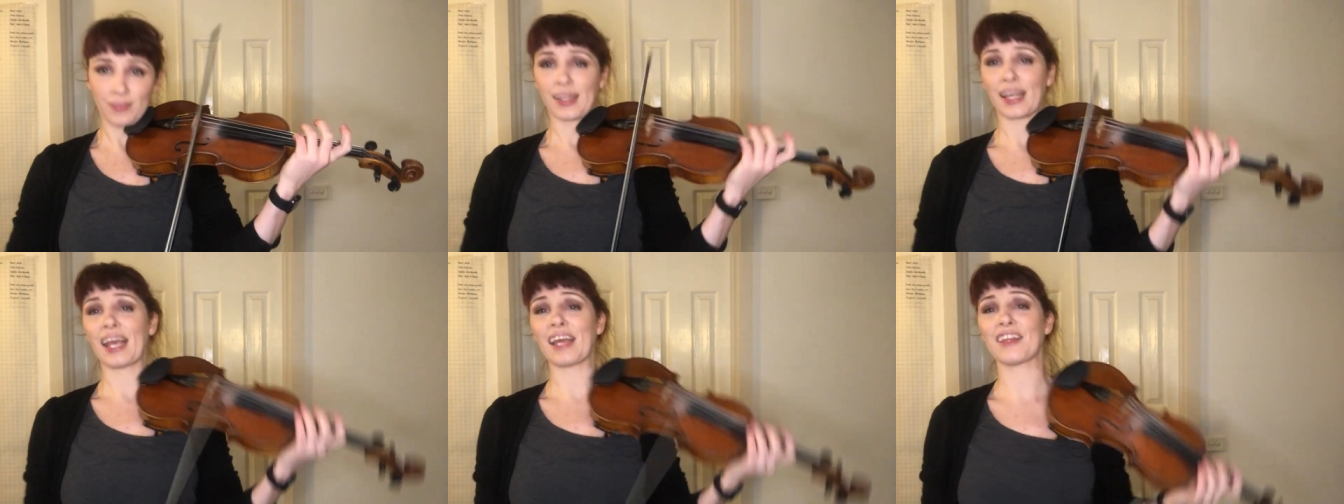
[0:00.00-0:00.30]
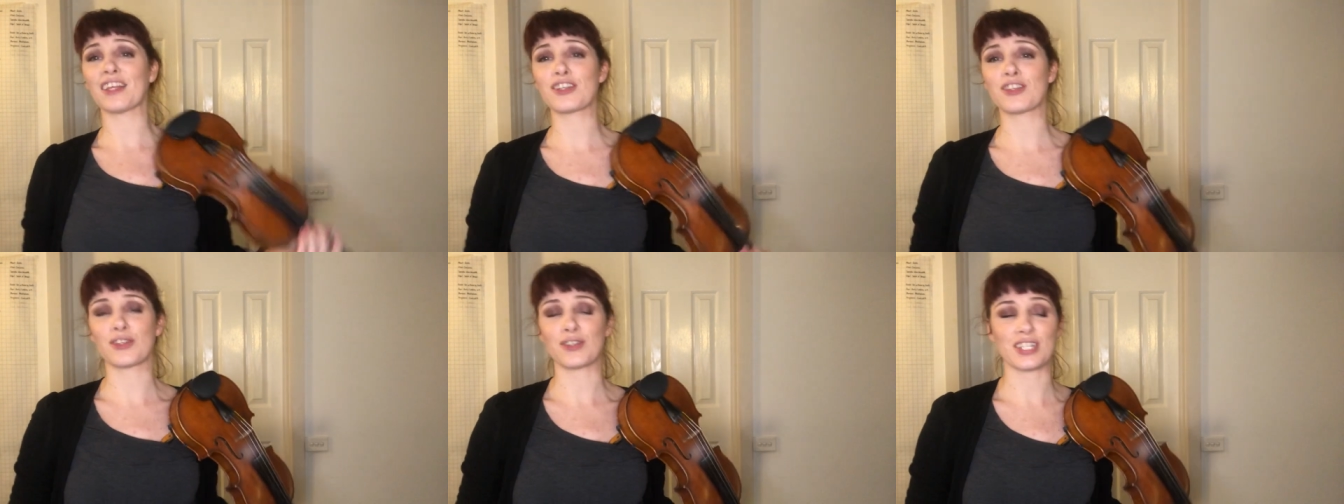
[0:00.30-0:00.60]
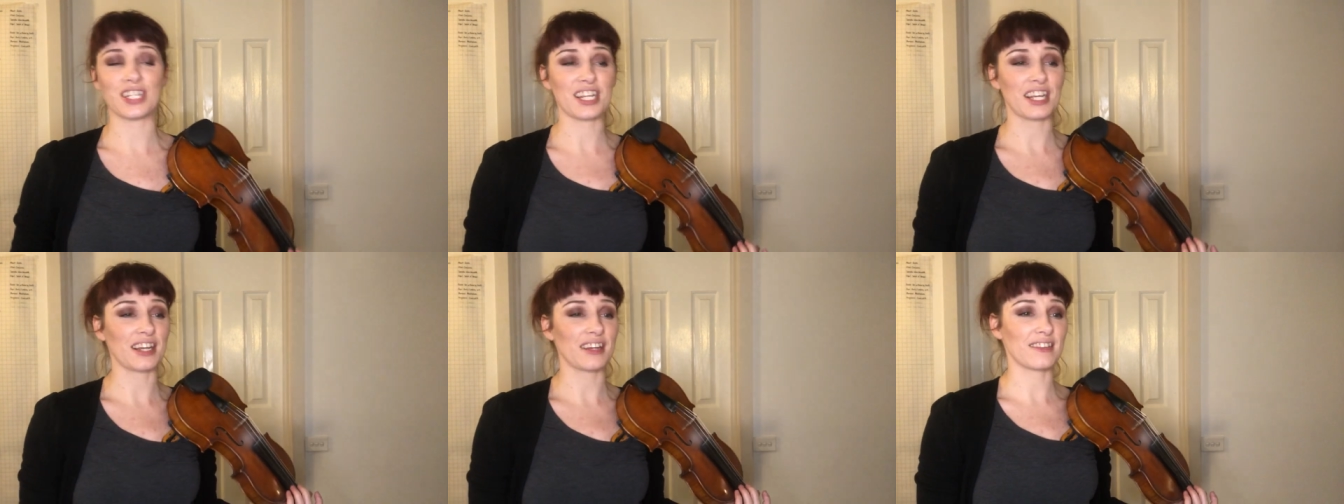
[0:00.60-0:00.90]
Okay, the
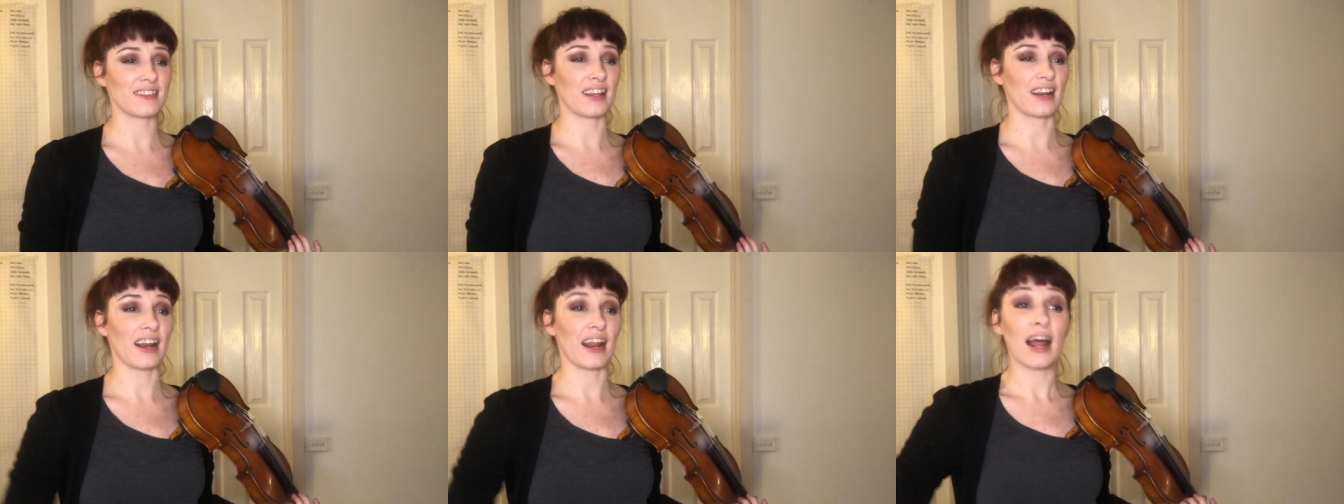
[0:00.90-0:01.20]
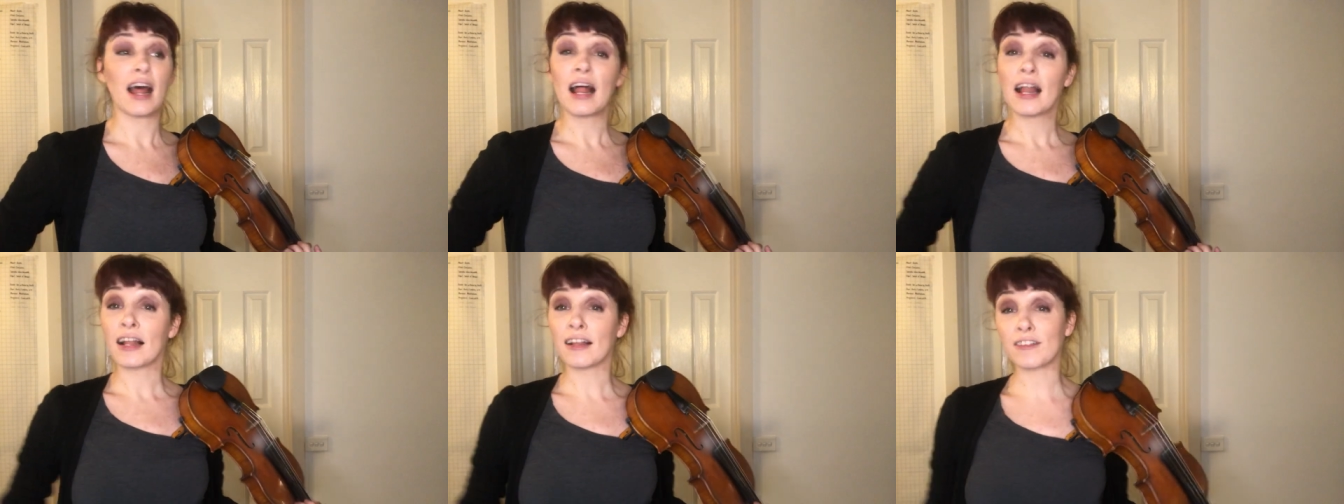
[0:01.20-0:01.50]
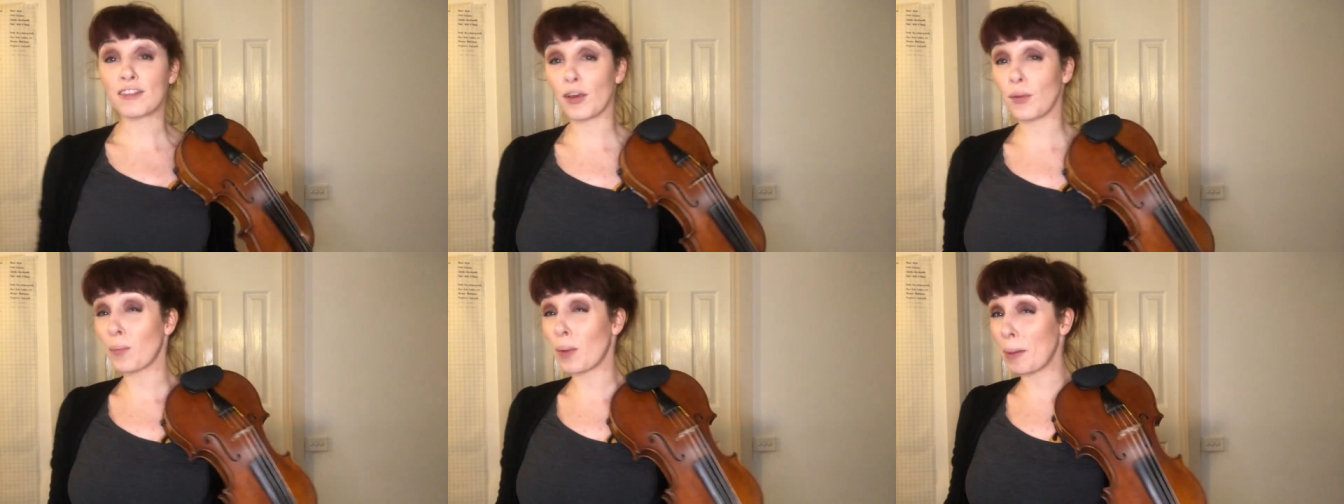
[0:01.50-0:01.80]
tutti kicks in.
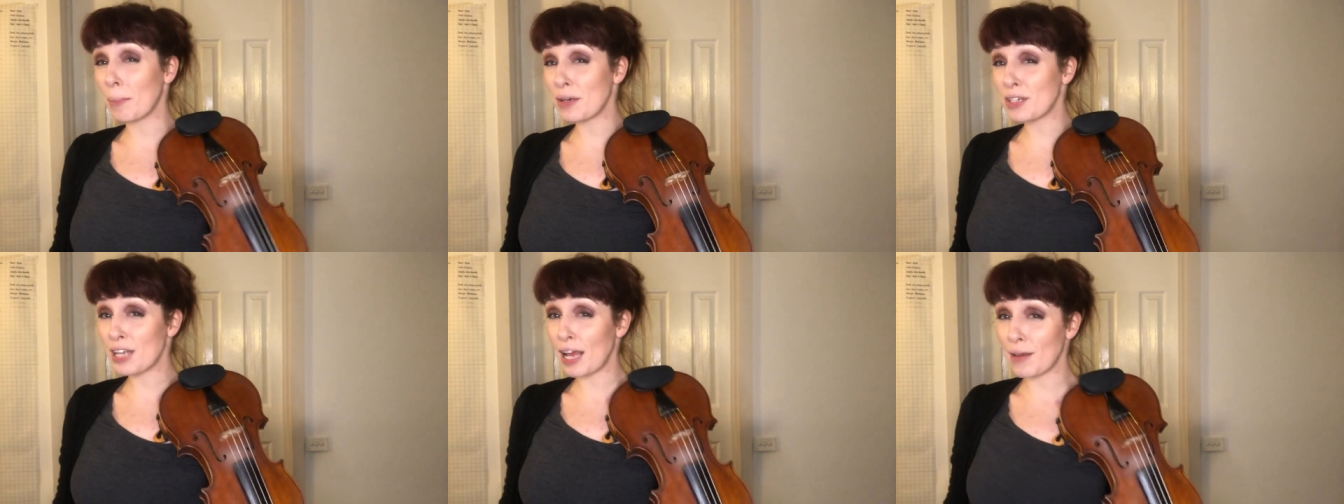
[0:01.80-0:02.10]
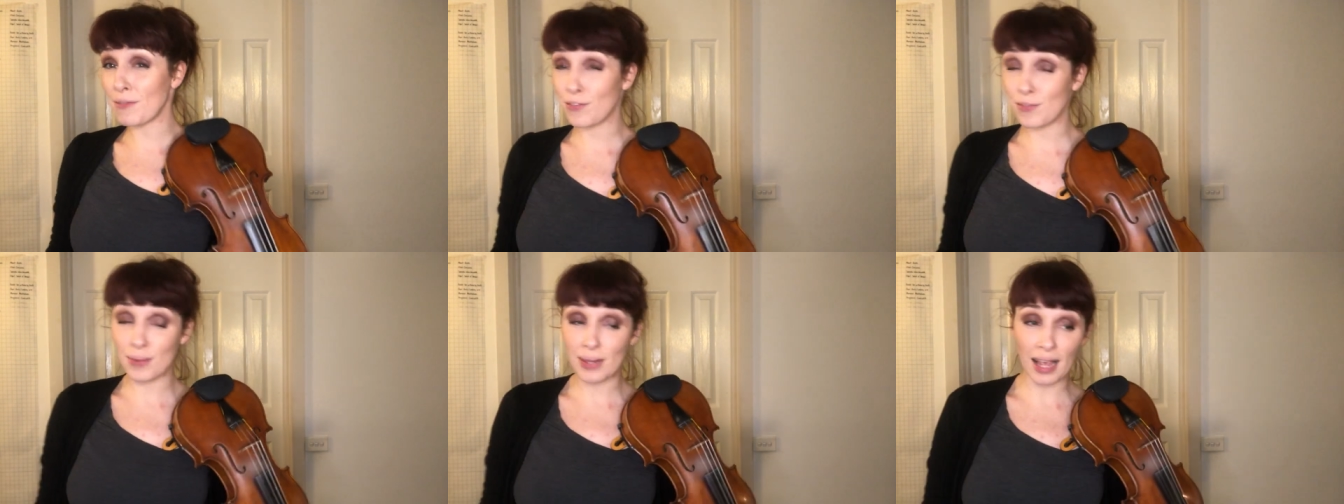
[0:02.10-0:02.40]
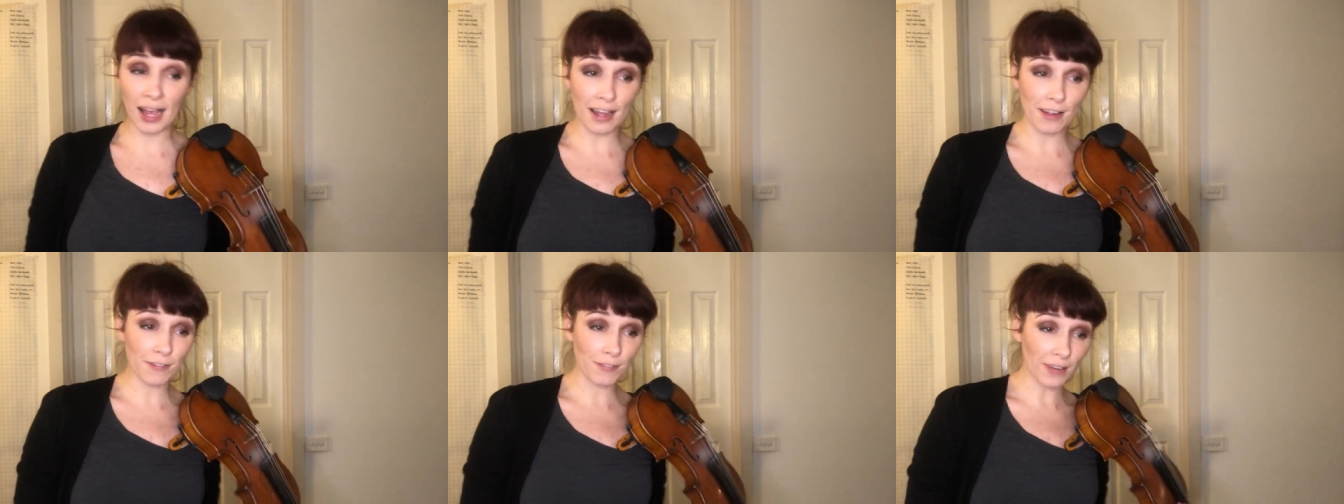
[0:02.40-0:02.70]
Let's go one more time from the
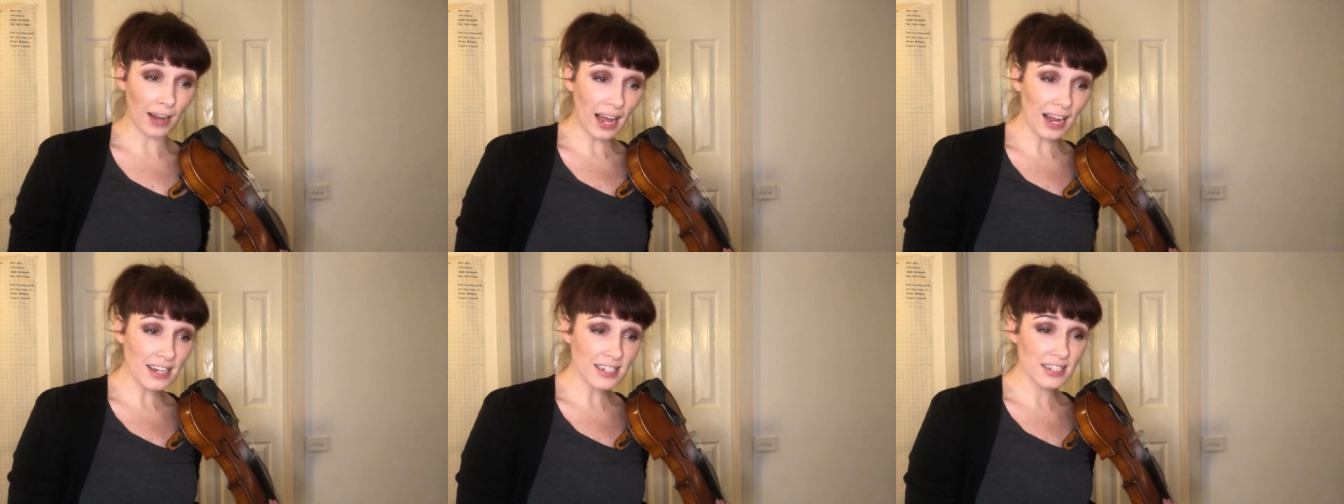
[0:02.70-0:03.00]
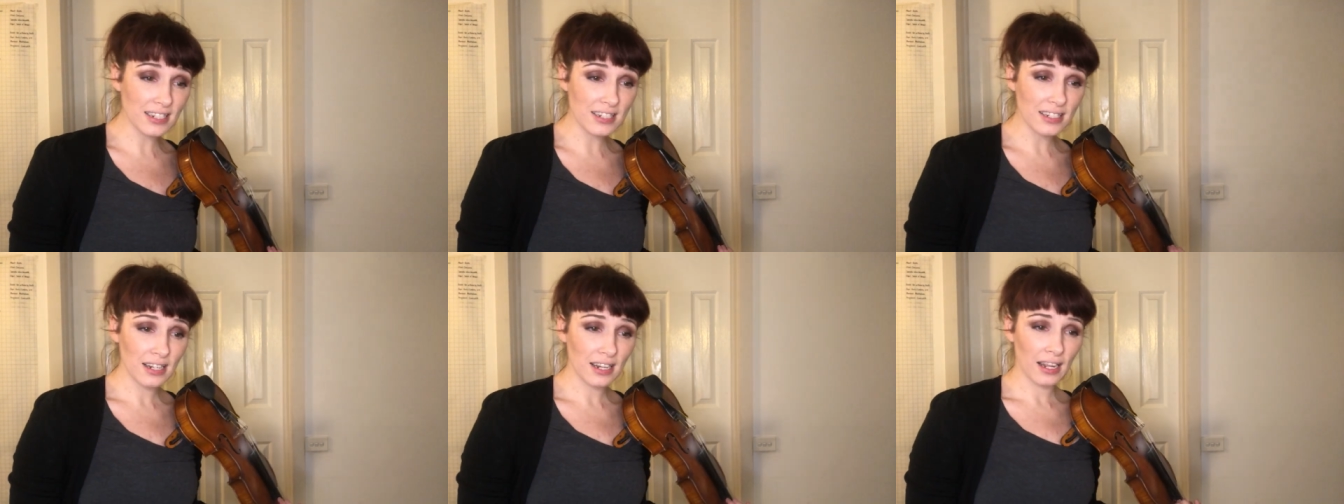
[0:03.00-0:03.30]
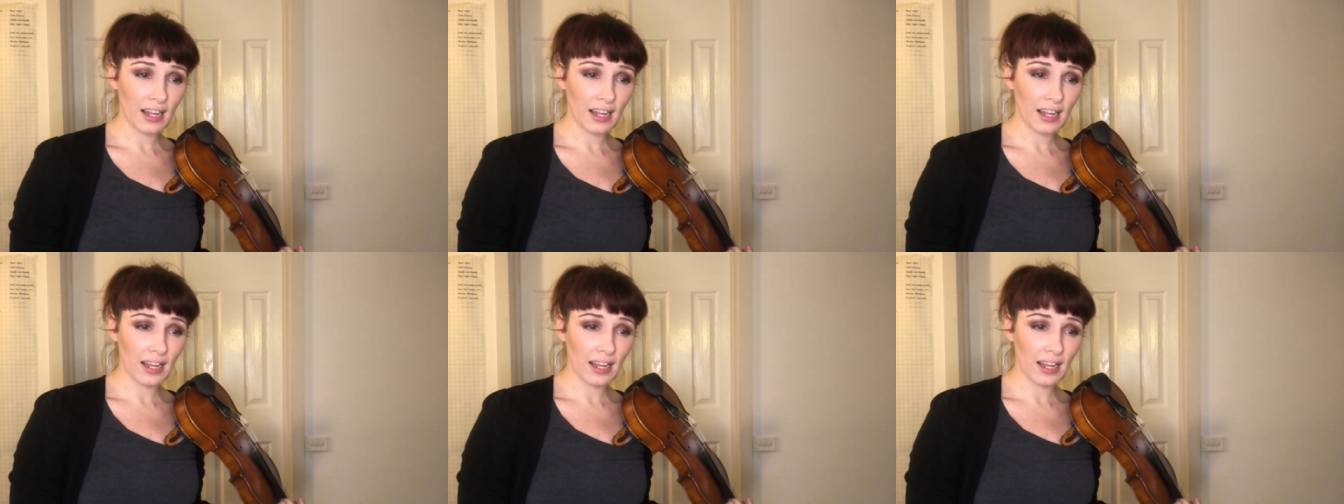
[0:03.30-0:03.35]
A flat,